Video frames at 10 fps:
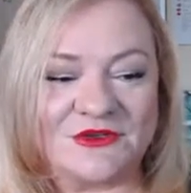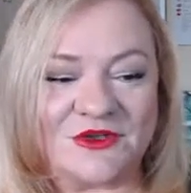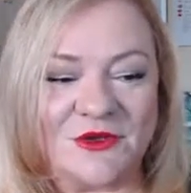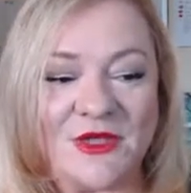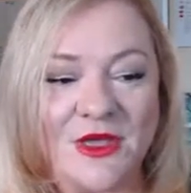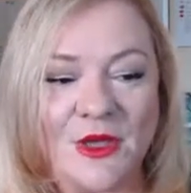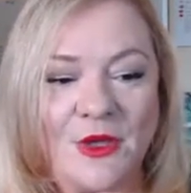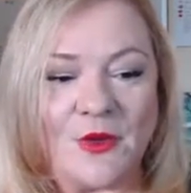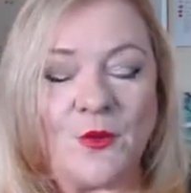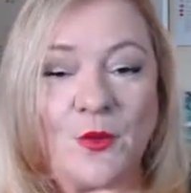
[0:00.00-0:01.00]
So
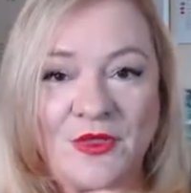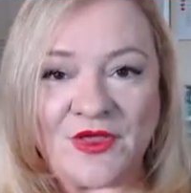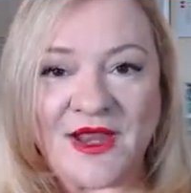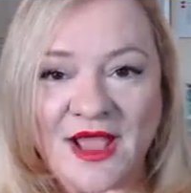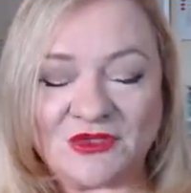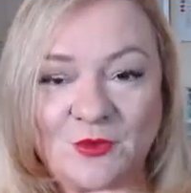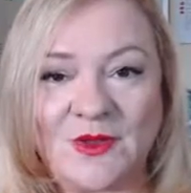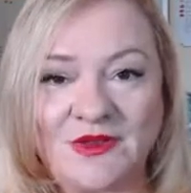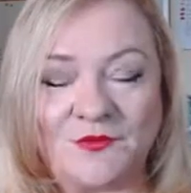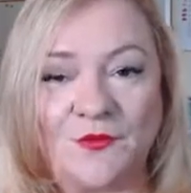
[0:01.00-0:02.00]
within a
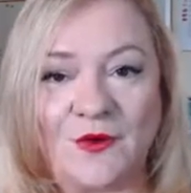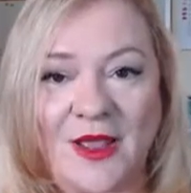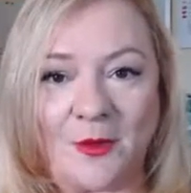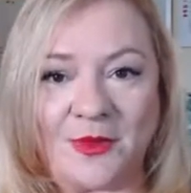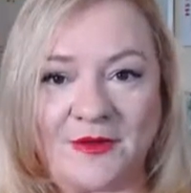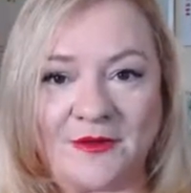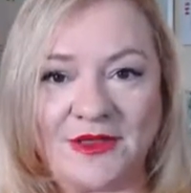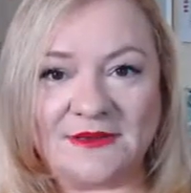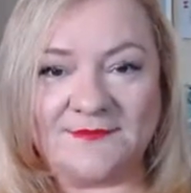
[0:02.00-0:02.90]
24-hour period,